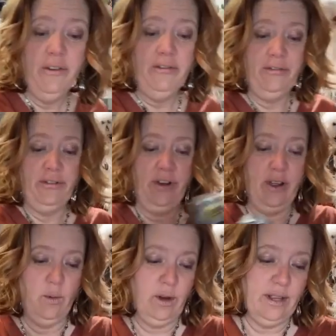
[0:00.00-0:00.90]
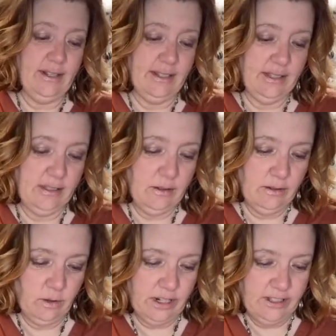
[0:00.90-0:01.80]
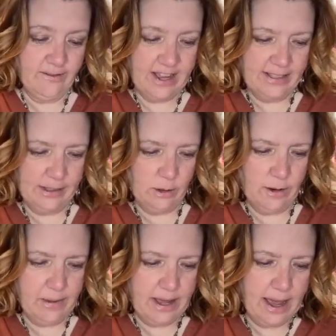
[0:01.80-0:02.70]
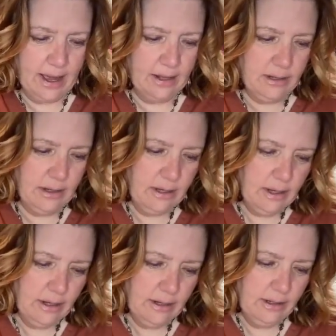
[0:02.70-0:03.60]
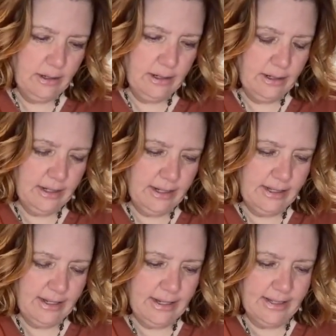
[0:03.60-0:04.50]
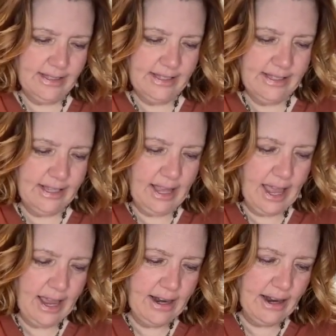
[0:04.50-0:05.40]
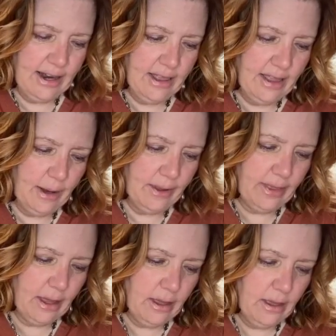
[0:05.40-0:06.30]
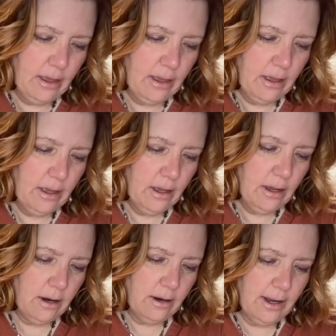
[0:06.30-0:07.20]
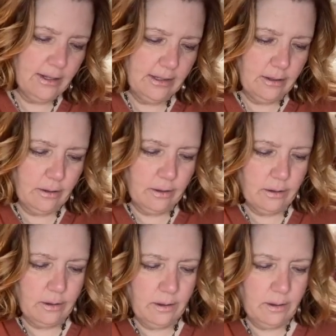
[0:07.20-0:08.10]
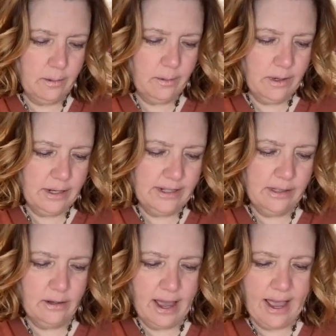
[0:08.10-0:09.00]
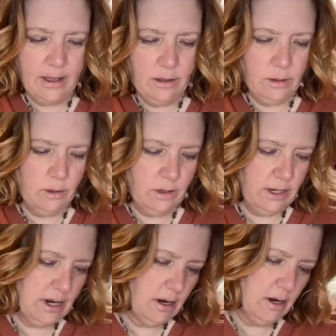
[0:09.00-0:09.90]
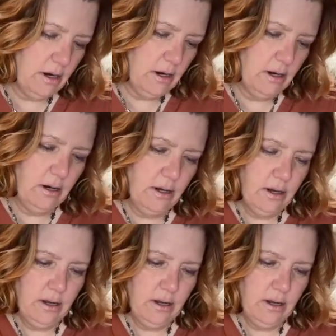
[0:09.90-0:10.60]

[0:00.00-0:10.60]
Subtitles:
on the front where his face is going to be at, because it is sliding. I didn't think about that. All right, so got this little hat glued on there.